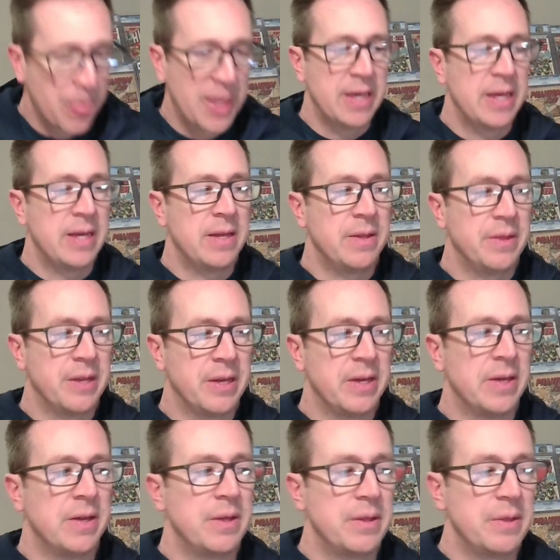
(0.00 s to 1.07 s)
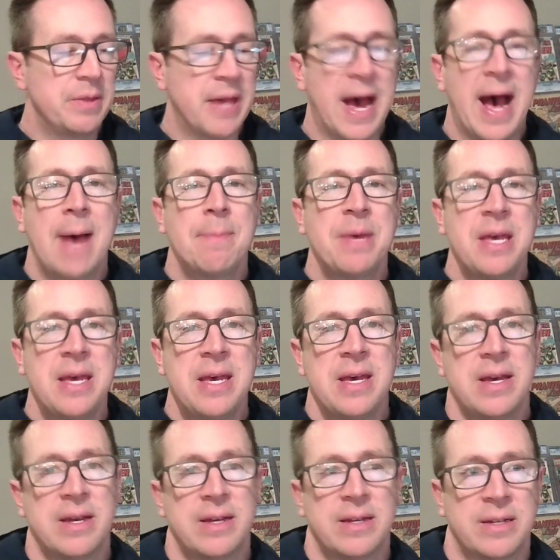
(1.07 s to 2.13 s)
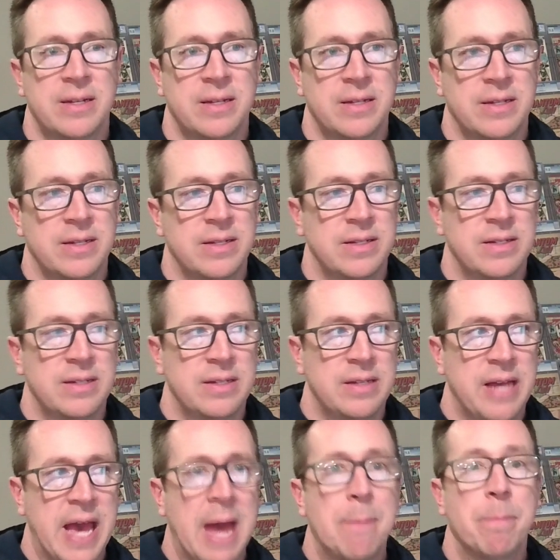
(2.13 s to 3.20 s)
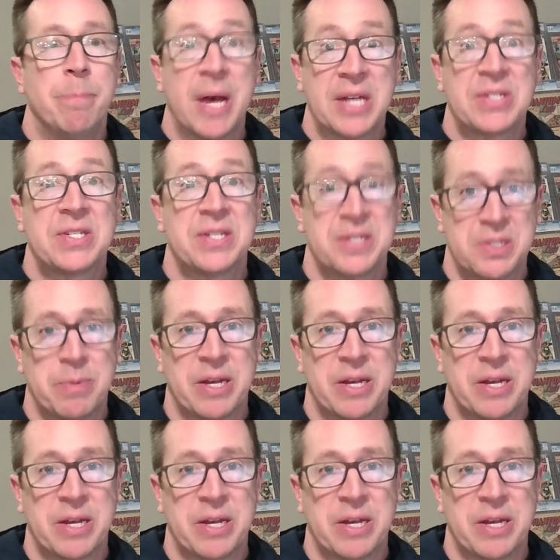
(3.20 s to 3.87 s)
the hobby at best is